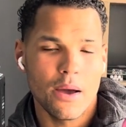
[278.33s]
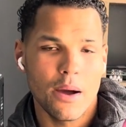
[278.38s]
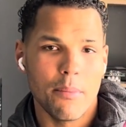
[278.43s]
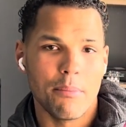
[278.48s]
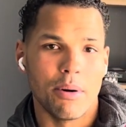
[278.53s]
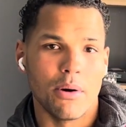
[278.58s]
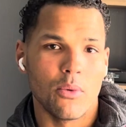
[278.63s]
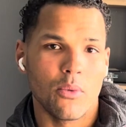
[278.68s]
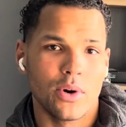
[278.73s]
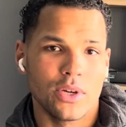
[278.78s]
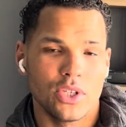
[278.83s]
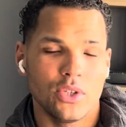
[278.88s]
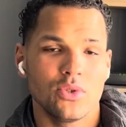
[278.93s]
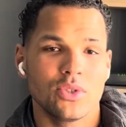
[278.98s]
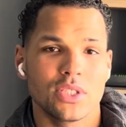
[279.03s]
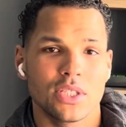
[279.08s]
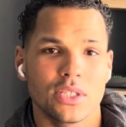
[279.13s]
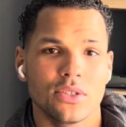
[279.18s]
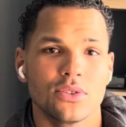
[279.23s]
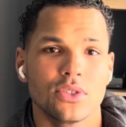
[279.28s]
but what you
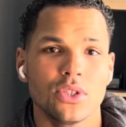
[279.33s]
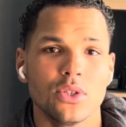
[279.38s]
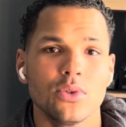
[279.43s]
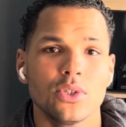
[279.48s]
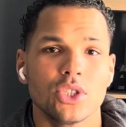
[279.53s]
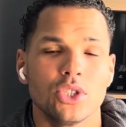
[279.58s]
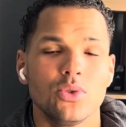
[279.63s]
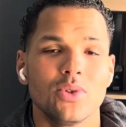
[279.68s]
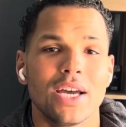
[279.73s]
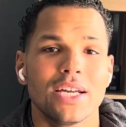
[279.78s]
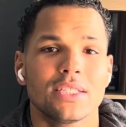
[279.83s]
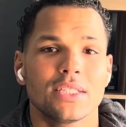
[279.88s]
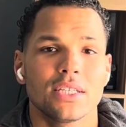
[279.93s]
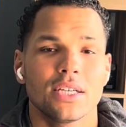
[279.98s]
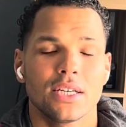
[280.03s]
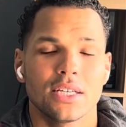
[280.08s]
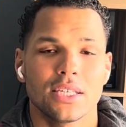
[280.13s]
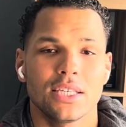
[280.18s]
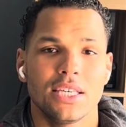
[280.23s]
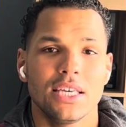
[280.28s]
still do is you get
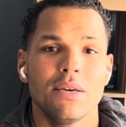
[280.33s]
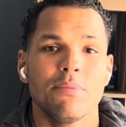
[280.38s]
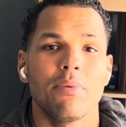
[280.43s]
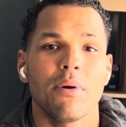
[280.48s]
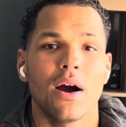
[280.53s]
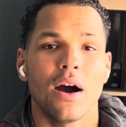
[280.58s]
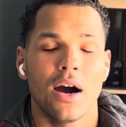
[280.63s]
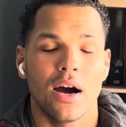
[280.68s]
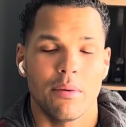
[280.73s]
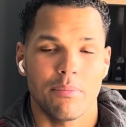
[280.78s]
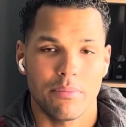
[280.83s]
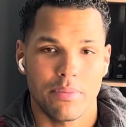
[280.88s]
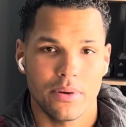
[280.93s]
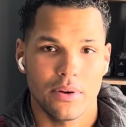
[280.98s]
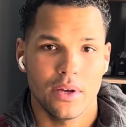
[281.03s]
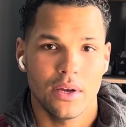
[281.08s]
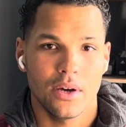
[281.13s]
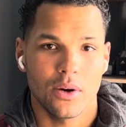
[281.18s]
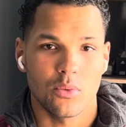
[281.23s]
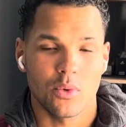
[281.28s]
to keep up
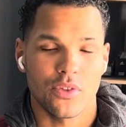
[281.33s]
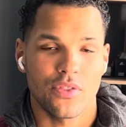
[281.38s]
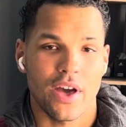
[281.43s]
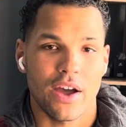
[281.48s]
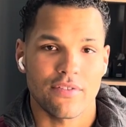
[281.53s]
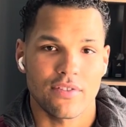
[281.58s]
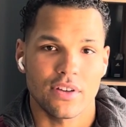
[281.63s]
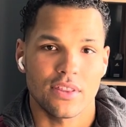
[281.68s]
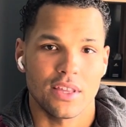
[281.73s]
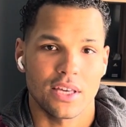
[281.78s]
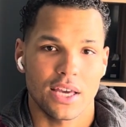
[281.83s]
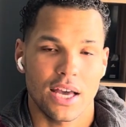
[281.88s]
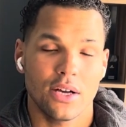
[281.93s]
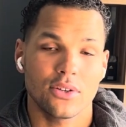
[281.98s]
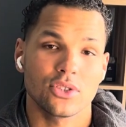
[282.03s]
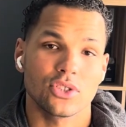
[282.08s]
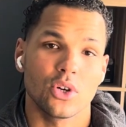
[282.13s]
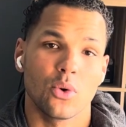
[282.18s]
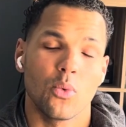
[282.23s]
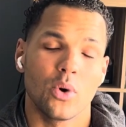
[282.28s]
with everything
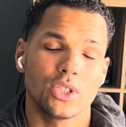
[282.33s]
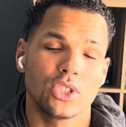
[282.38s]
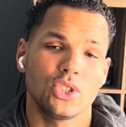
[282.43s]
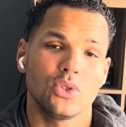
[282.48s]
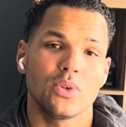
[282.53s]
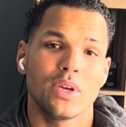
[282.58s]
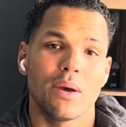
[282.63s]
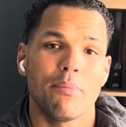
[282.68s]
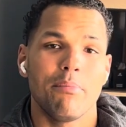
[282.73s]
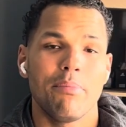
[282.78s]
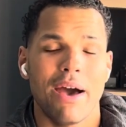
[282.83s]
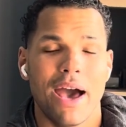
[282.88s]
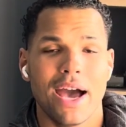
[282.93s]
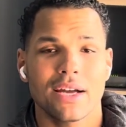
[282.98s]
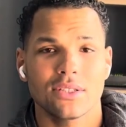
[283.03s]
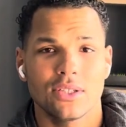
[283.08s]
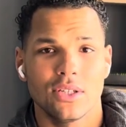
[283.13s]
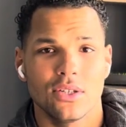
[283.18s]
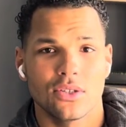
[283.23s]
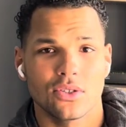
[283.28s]
else. So once you get
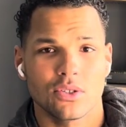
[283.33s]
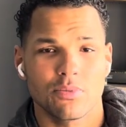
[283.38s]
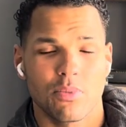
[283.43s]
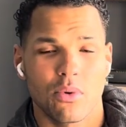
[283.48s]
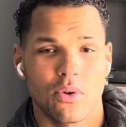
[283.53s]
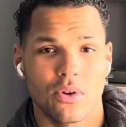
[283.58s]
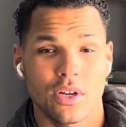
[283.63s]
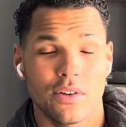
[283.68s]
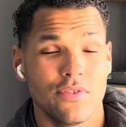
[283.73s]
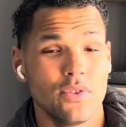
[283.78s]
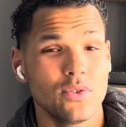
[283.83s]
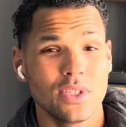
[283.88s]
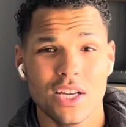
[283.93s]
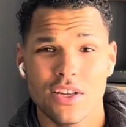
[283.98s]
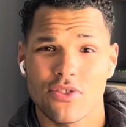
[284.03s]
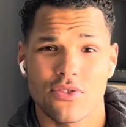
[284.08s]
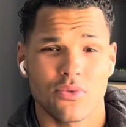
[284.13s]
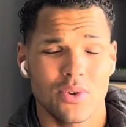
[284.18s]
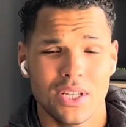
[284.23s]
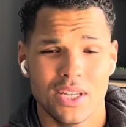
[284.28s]
back to your sport, if you take
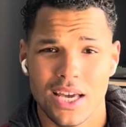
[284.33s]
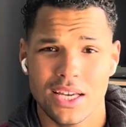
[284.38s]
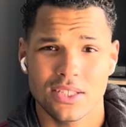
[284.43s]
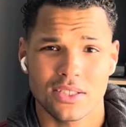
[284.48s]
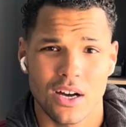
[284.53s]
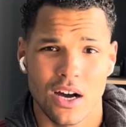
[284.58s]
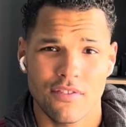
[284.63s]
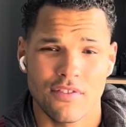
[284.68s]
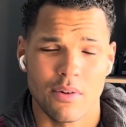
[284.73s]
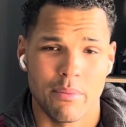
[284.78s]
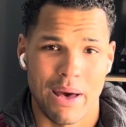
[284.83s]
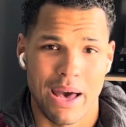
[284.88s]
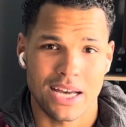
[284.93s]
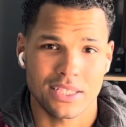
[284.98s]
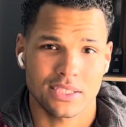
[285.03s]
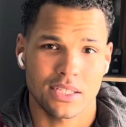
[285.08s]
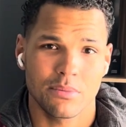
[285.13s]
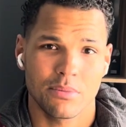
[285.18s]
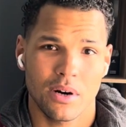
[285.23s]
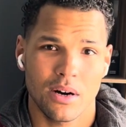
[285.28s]
3 days off of
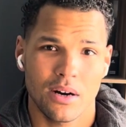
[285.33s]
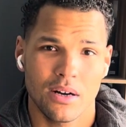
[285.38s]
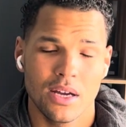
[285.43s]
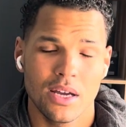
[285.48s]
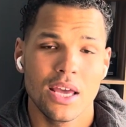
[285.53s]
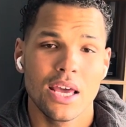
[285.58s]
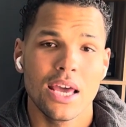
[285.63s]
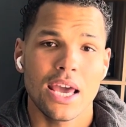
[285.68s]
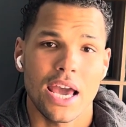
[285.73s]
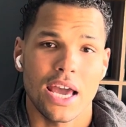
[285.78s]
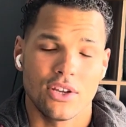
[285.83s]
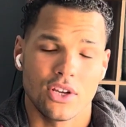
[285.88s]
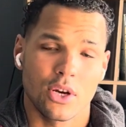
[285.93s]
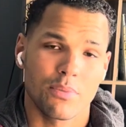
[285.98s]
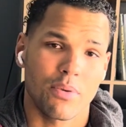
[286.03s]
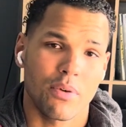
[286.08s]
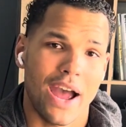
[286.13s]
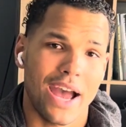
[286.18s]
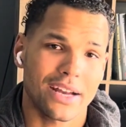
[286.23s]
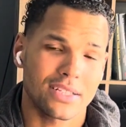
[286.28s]
basketball and you're
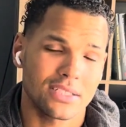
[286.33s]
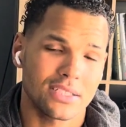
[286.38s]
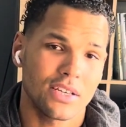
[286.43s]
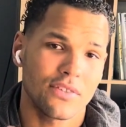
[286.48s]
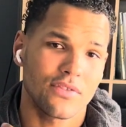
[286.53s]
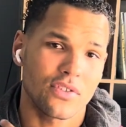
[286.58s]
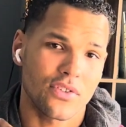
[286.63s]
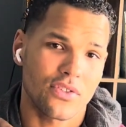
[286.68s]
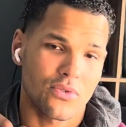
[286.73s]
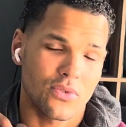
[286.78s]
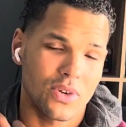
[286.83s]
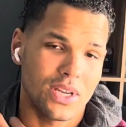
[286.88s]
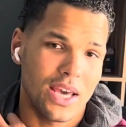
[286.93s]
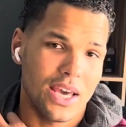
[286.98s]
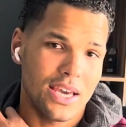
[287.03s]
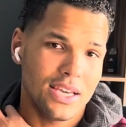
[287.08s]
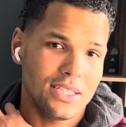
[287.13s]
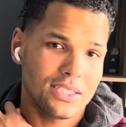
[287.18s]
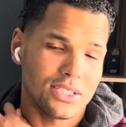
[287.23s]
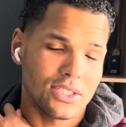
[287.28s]
practicing for 3
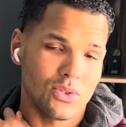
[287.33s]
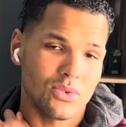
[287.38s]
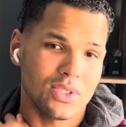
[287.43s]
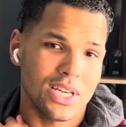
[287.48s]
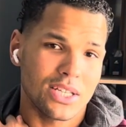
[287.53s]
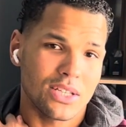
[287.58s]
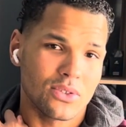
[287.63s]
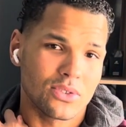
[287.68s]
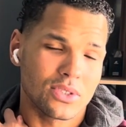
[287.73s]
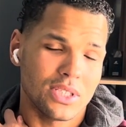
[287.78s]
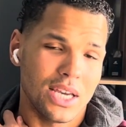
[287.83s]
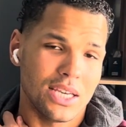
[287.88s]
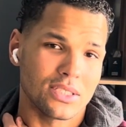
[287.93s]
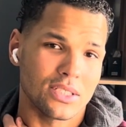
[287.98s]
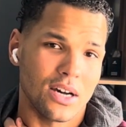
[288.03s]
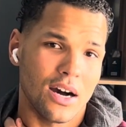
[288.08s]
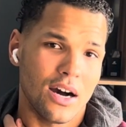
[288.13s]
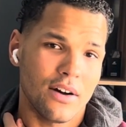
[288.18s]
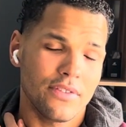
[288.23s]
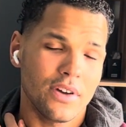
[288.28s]
days and you take those days
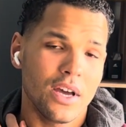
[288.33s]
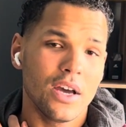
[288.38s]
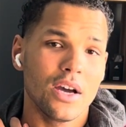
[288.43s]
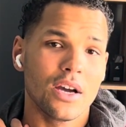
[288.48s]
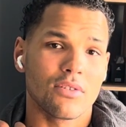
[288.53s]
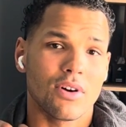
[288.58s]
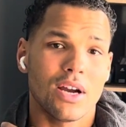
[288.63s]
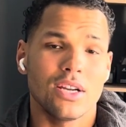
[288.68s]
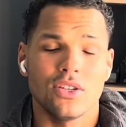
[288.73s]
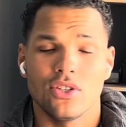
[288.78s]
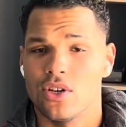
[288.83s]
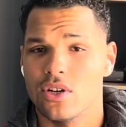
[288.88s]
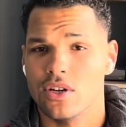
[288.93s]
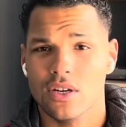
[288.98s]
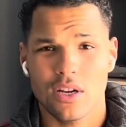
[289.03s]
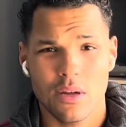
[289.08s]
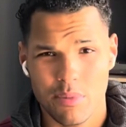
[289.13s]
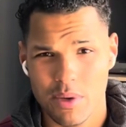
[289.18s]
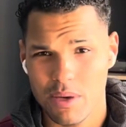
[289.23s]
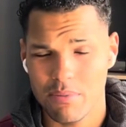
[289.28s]
off, right, you're going
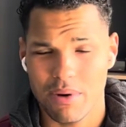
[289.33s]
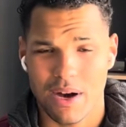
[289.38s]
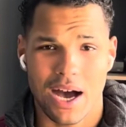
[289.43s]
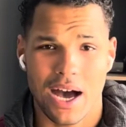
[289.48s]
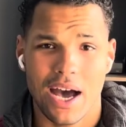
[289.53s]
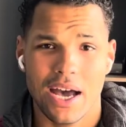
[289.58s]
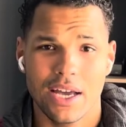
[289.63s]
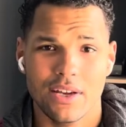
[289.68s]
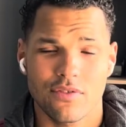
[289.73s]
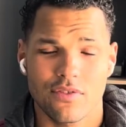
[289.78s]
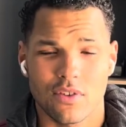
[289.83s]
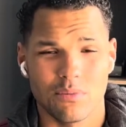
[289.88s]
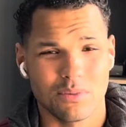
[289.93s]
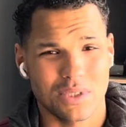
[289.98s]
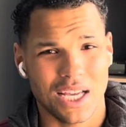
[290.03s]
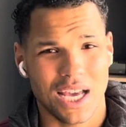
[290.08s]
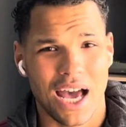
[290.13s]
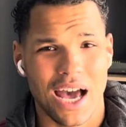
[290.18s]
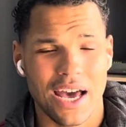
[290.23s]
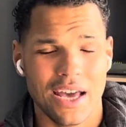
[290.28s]
to be behind from
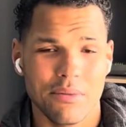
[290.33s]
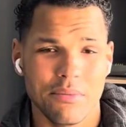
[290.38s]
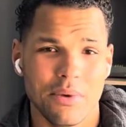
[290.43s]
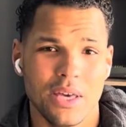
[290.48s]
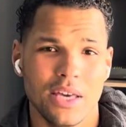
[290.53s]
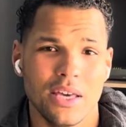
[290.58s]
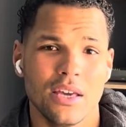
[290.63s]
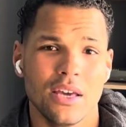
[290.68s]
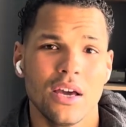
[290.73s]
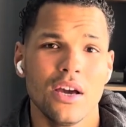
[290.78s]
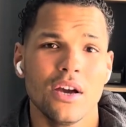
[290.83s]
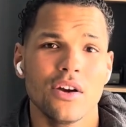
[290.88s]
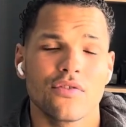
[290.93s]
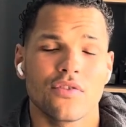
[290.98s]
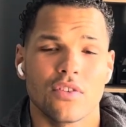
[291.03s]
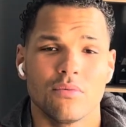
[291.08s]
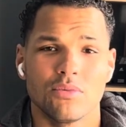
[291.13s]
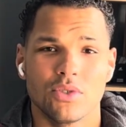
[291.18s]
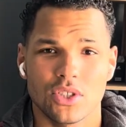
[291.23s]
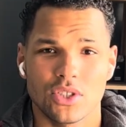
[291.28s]
timing,
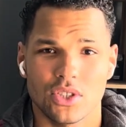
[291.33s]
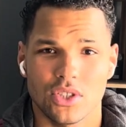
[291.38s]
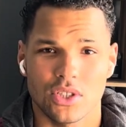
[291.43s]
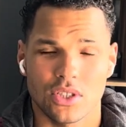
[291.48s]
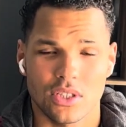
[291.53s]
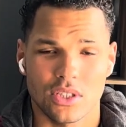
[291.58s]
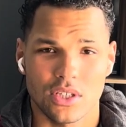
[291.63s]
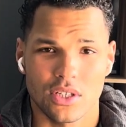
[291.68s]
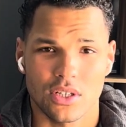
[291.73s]
from just your